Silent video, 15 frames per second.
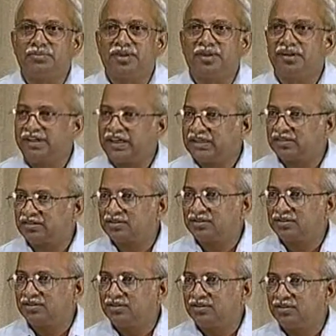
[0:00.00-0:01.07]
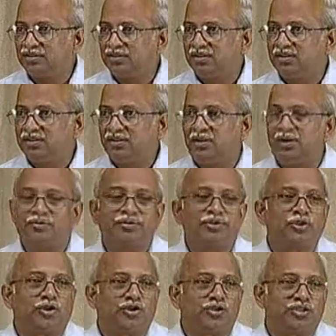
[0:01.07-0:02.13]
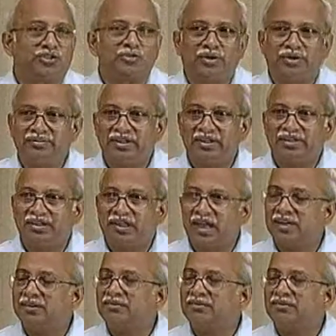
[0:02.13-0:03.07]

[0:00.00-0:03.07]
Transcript: crests of shorter wavelength and